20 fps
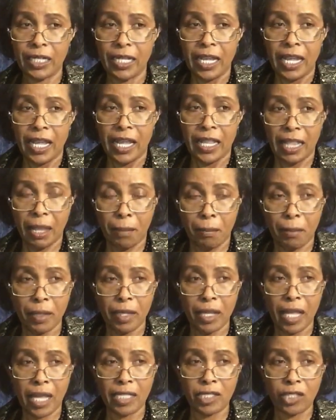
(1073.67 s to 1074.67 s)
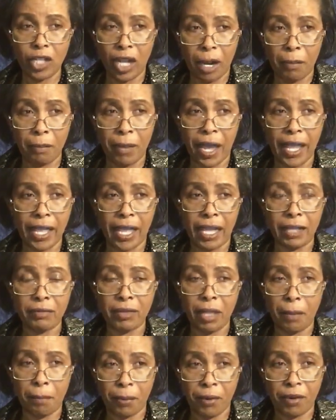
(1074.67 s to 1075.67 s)
the, the Jeremiah, the
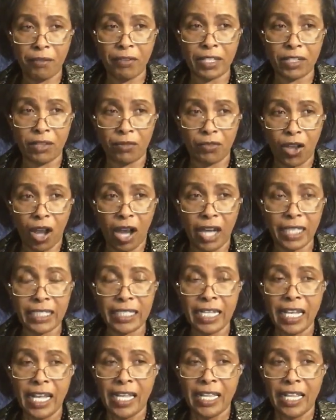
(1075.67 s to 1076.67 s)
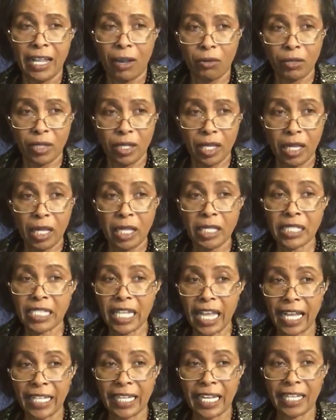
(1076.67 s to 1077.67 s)
prophet of God, the, the, is saying
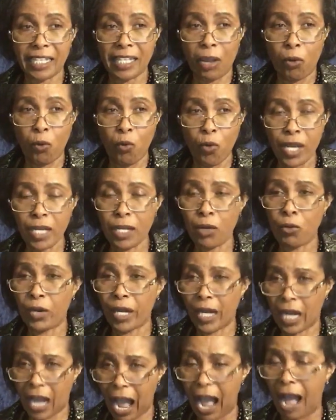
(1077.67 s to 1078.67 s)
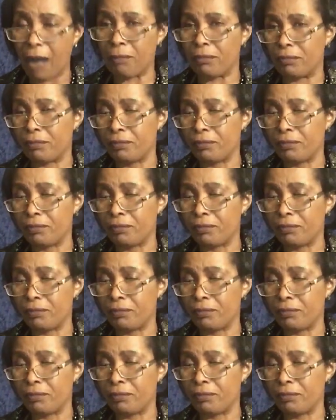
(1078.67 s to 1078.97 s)
that the wind will come,